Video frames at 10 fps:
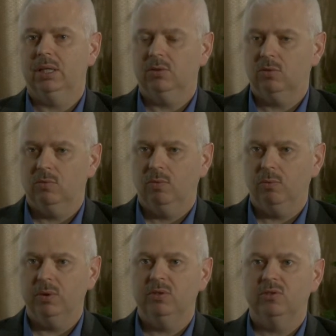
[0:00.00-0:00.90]
get
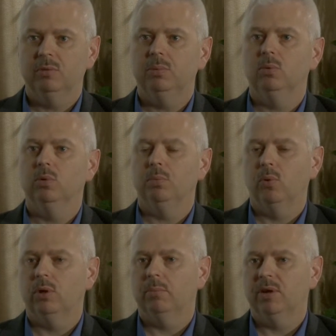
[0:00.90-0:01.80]
three simple
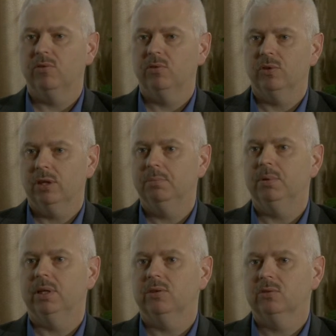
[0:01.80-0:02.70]
reporting measures in
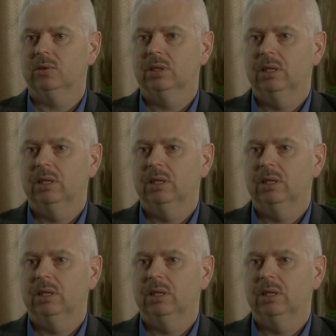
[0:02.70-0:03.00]
place,